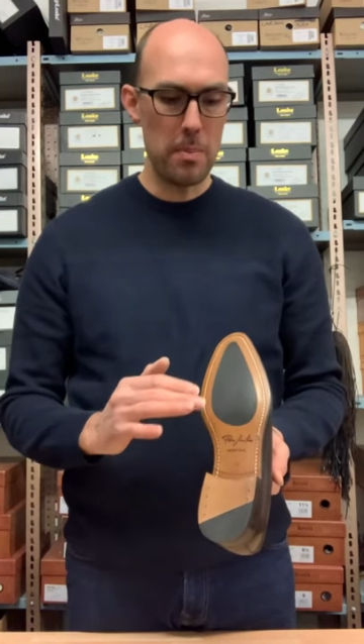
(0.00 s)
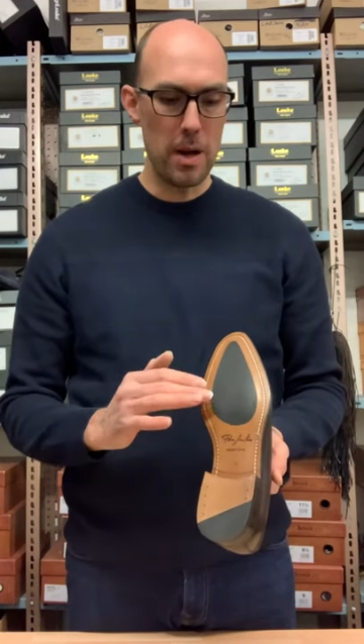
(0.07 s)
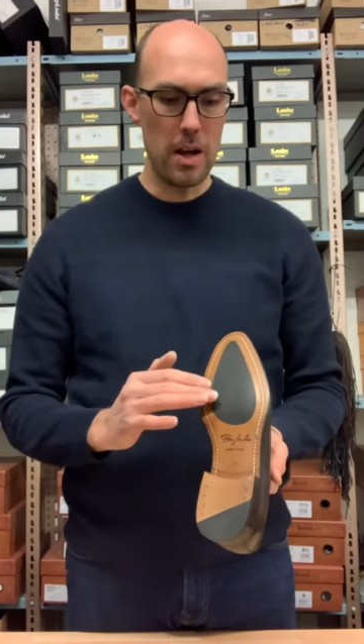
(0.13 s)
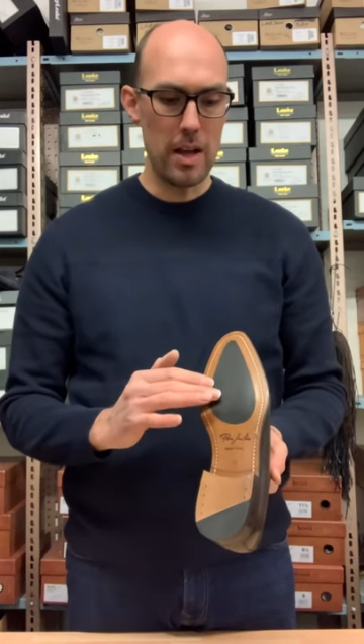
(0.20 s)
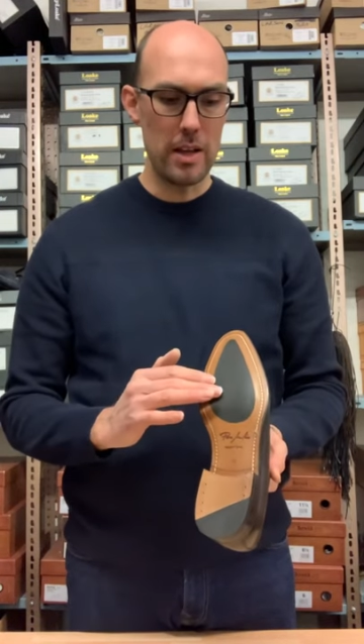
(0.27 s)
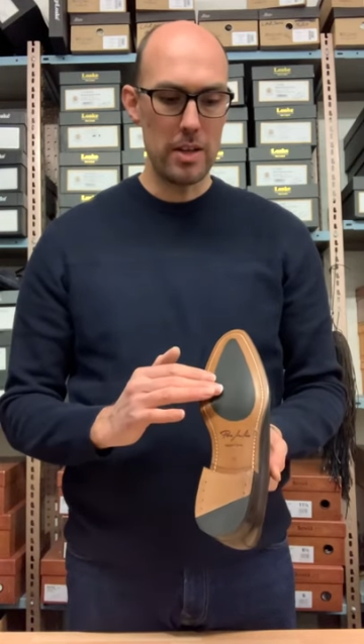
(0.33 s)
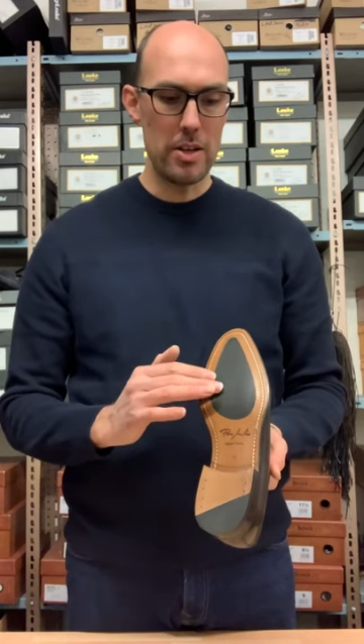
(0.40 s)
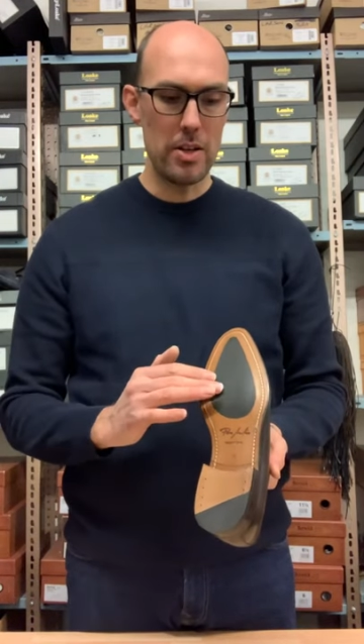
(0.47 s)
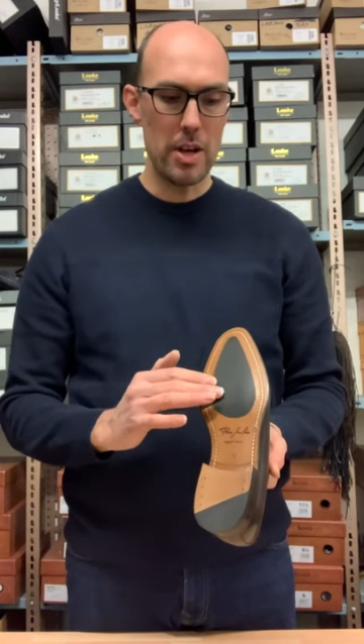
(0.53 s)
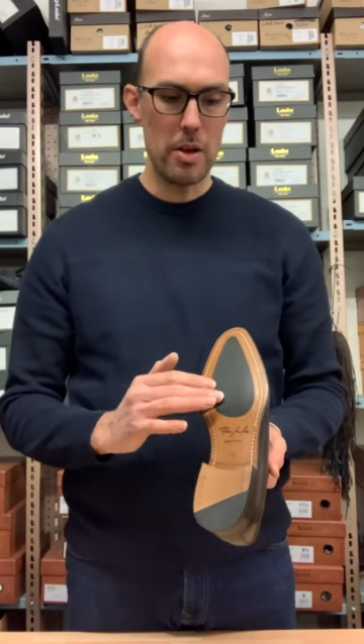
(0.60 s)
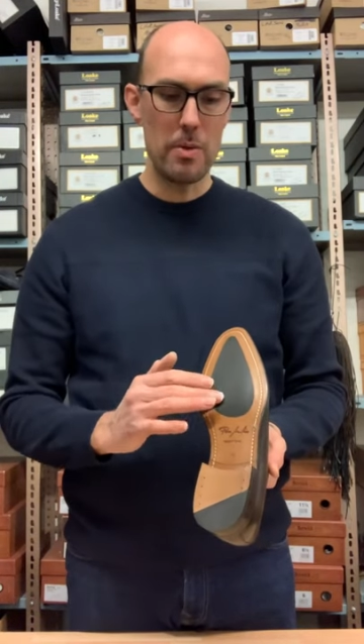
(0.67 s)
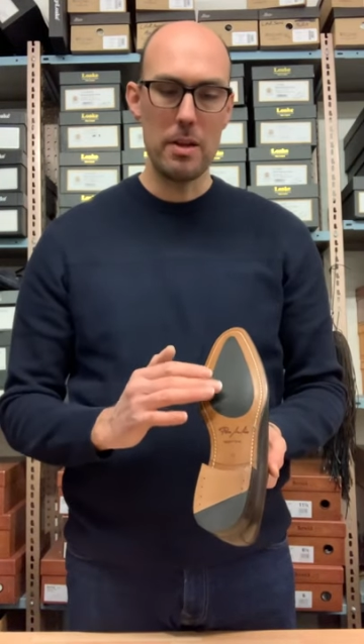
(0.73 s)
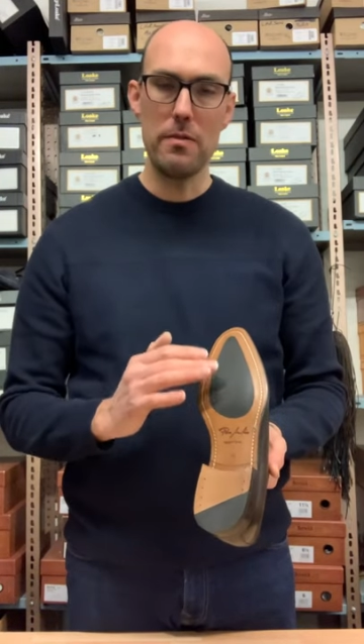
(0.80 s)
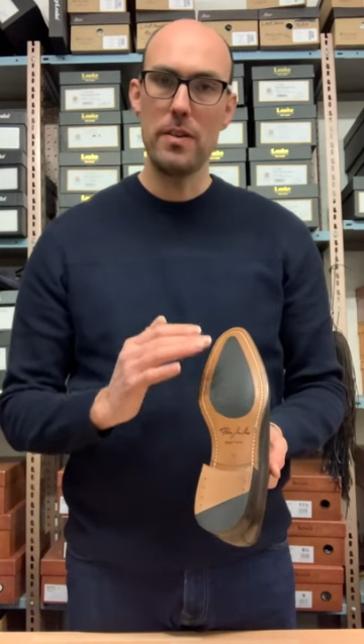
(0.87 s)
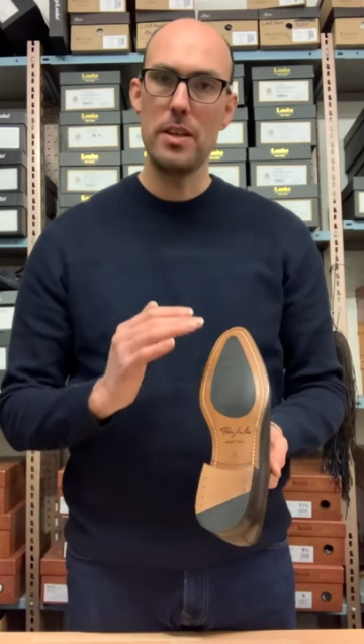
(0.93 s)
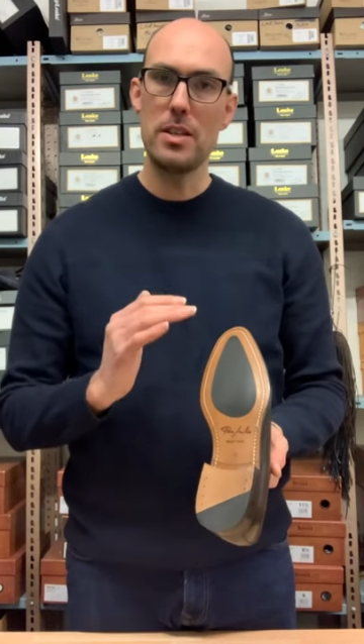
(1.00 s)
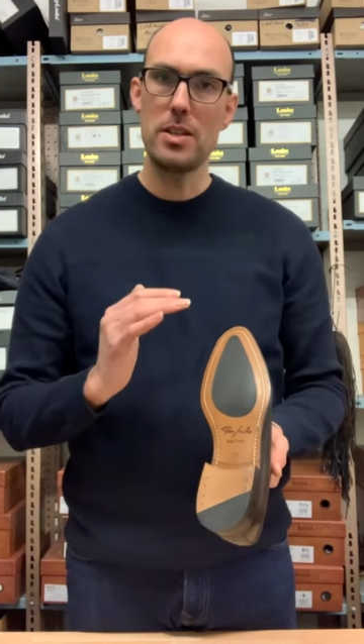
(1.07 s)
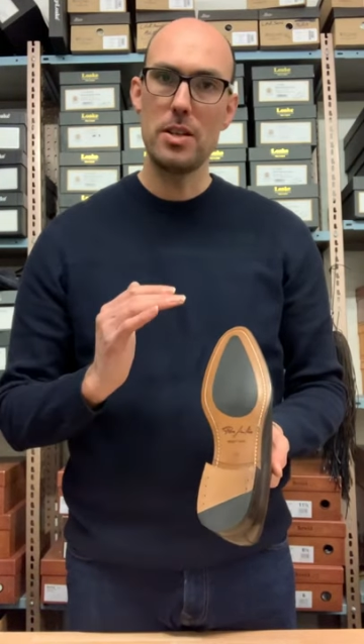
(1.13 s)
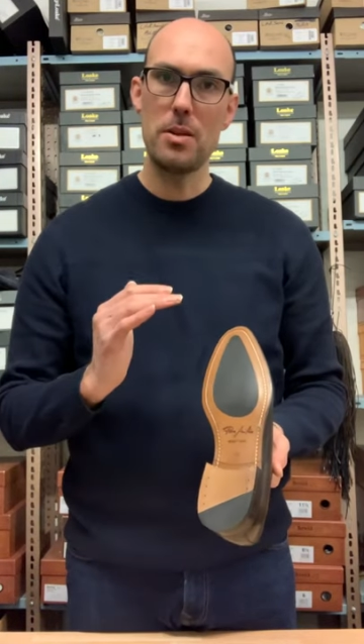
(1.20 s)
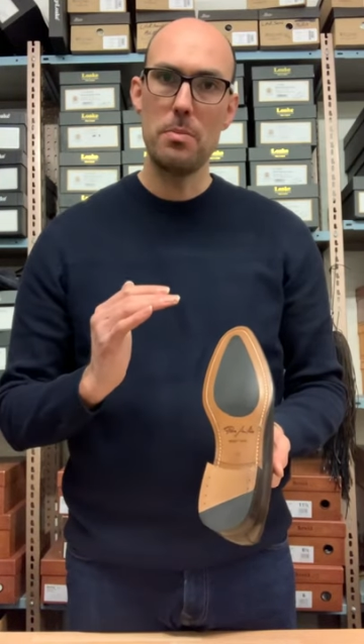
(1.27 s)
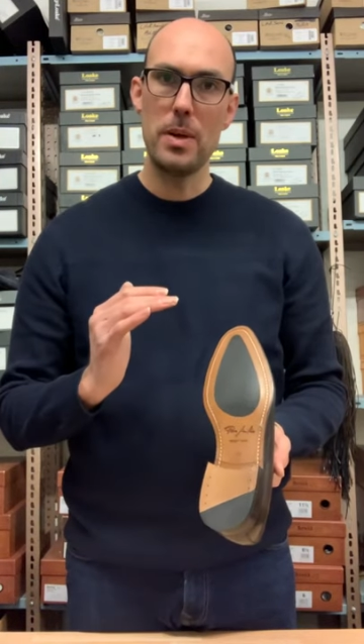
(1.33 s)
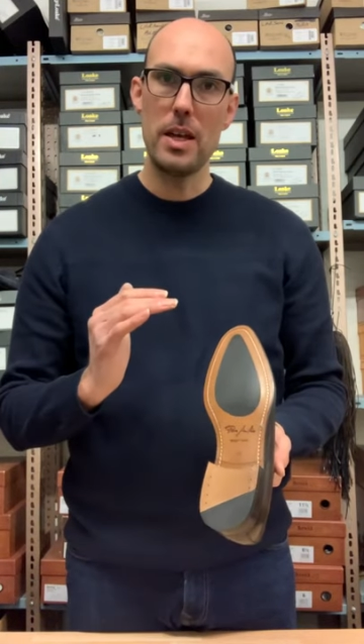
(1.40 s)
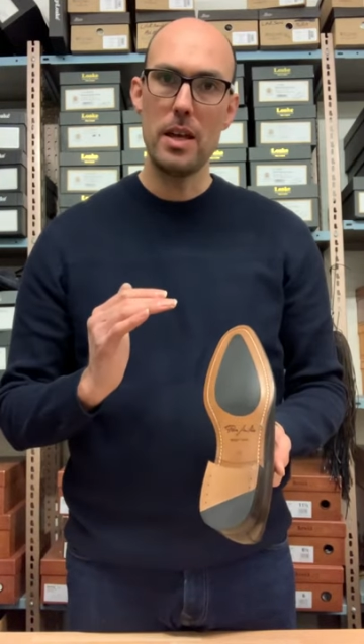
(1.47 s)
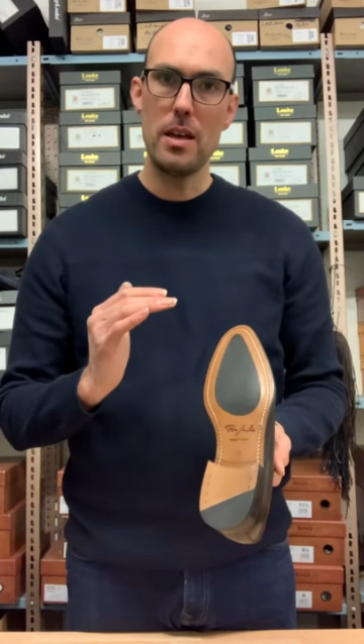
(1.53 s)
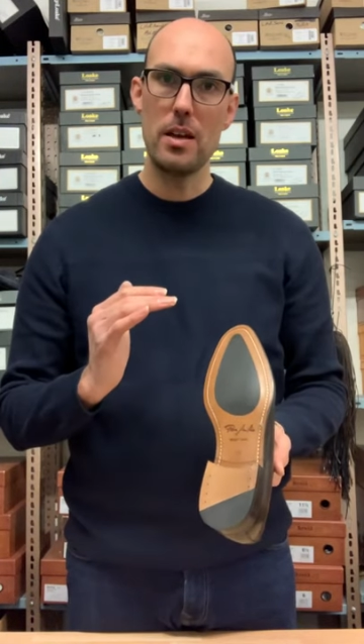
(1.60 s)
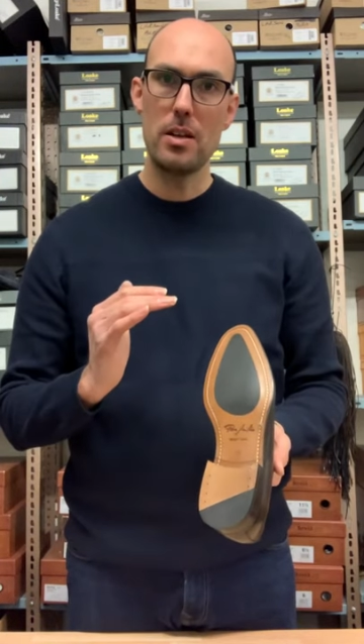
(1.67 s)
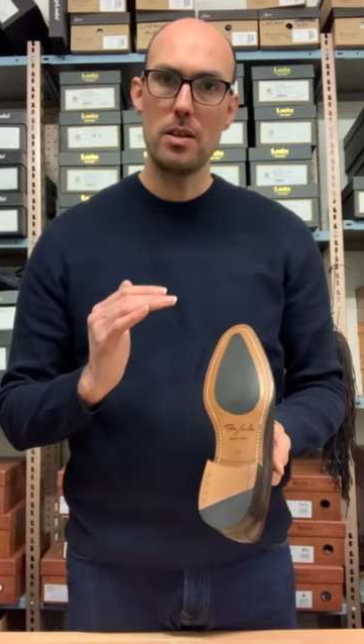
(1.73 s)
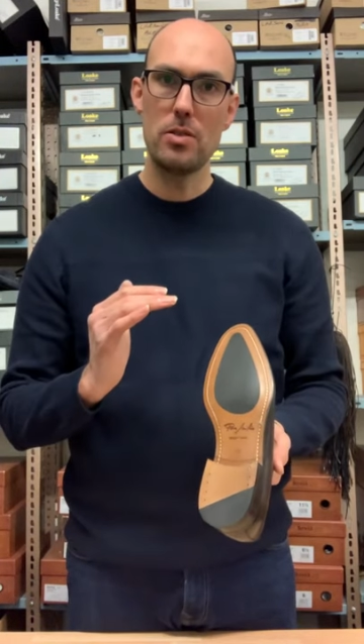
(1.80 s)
but you know, if it's going to be